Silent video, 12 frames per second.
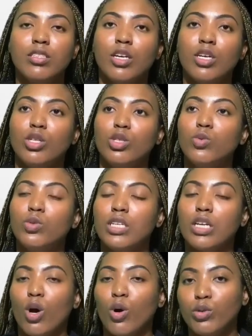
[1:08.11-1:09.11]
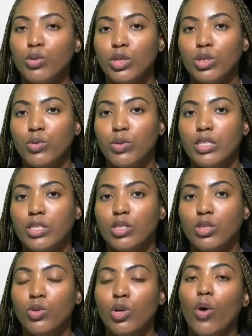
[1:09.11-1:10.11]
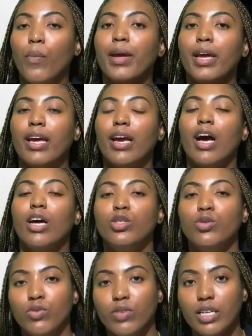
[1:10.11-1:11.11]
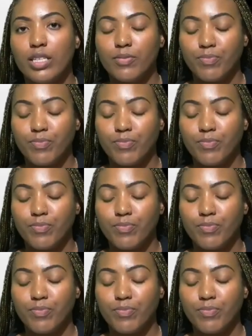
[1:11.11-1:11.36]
using 100 units, you now pay a new rate.